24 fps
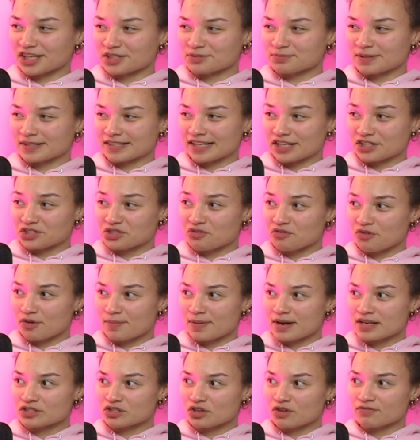expectations for
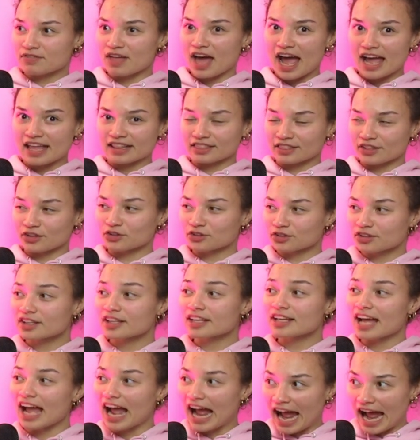myself that I
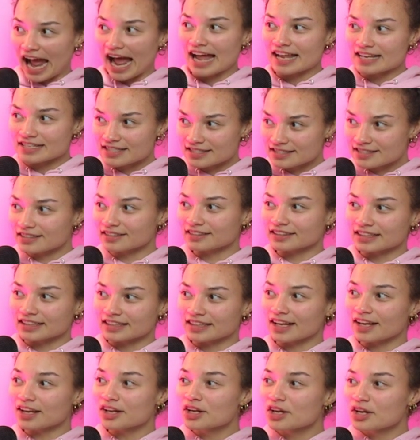literally had to delete
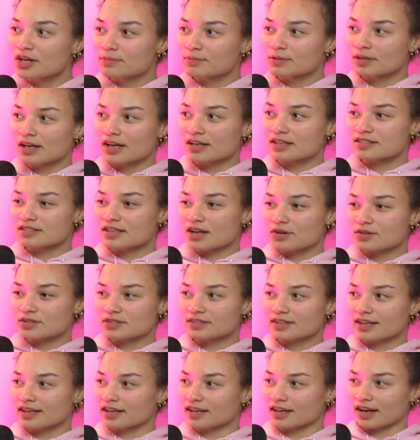it because I
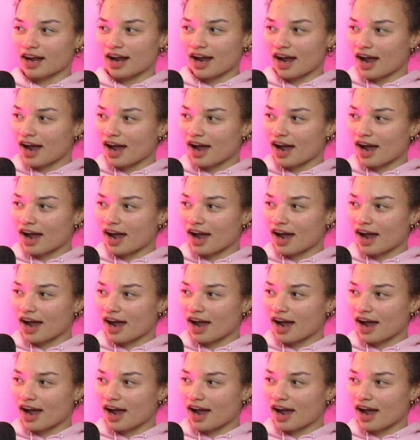was like,